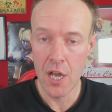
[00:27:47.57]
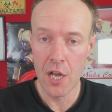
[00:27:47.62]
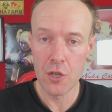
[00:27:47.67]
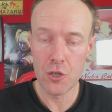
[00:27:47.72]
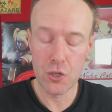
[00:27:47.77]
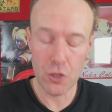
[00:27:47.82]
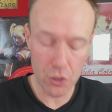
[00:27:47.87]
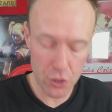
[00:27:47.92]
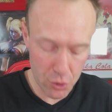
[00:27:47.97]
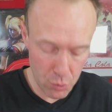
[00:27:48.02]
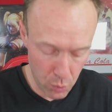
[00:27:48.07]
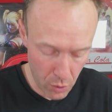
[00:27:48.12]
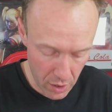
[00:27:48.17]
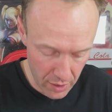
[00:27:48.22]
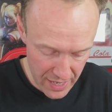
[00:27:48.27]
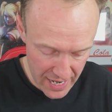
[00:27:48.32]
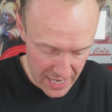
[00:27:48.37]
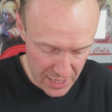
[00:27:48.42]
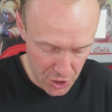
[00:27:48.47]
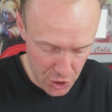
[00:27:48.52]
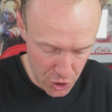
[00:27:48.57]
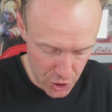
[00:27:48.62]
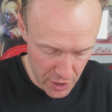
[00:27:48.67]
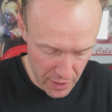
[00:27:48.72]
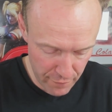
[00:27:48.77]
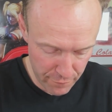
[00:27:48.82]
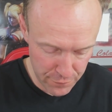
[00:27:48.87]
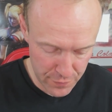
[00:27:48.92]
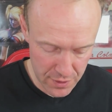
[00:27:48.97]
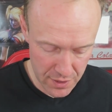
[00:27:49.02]
just what a
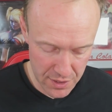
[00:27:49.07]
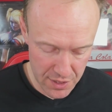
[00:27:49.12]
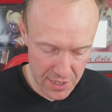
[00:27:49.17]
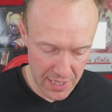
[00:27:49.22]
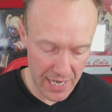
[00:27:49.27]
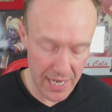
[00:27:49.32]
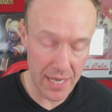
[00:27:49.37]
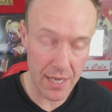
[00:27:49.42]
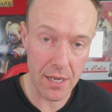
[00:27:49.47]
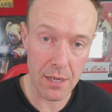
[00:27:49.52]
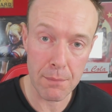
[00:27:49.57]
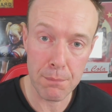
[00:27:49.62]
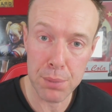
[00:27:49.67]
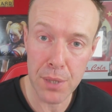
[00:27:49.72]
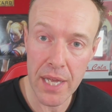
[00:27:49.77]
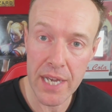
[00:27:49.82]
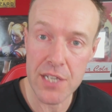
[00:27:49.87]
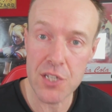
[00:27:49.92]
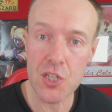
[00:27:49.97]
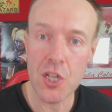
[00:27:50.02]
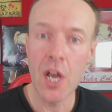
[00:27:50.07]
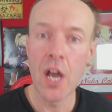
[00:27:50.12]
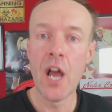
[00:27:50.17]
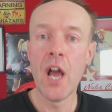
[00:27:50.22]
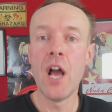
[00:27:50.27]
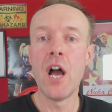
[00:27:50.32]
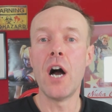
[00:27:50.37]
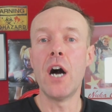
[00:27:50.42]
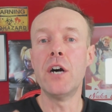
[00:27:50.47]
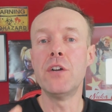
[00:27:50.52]
shift has taken place.
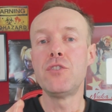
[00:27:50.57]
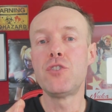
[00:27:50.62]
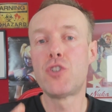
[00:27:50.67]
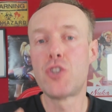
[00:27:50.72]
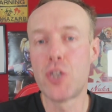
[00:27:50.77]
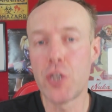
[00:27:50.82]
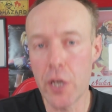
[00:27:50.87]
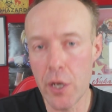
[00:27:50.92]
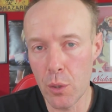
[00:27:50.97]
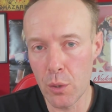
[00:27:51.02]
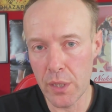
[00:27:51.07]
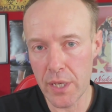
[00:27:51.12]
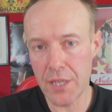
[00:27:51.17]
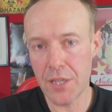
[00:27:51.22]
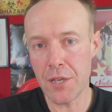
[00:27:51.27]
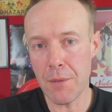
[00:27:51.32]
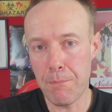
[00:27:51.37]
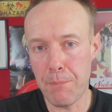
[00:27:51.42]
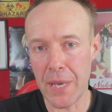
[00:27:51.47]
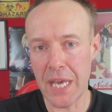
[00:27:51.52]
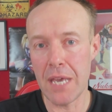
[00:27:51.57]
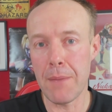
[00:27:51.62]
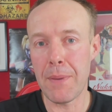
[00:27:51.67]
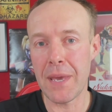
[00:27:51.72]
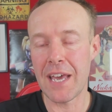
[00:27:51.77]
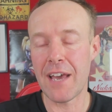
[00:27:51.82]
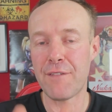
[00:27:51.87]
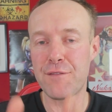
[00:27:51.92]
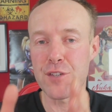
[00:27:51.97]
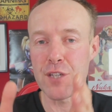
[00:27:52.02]
And duly the
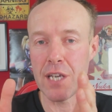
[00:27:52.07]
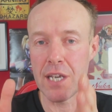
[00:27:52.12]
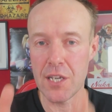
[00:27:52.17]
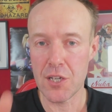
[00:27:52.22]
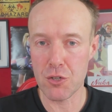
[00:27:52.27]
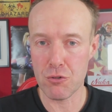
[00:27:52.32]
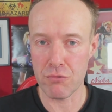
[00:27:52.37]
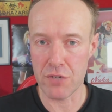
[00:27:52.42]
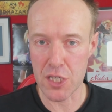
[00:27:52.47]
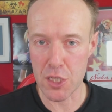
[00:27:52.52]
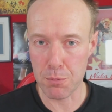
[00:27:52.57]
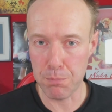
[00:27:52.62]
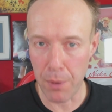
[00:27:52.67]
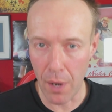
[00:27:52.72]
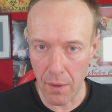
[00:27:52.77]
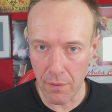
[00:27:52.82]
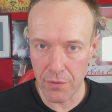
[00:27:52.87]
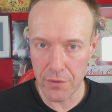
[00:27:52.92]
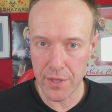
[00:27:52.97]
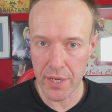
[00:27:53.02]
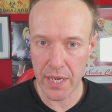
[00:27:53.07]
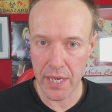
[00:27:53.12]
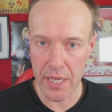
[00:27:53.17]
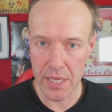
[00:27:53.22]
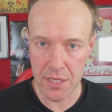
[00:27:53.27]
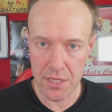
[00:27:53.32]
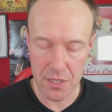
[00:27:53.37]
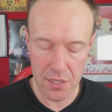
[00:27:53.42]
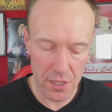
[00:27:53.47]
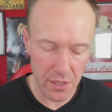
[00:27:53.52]
BBFC has responded
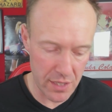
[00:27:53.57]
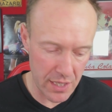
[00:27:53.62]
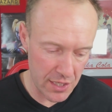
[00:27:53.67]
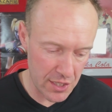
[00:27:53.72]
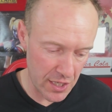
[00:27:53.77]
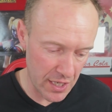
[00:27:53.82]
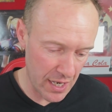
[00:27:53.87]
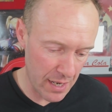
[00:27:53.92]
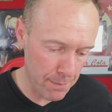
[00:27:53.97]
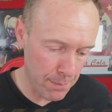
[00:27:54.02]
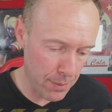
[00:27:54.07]
to this in a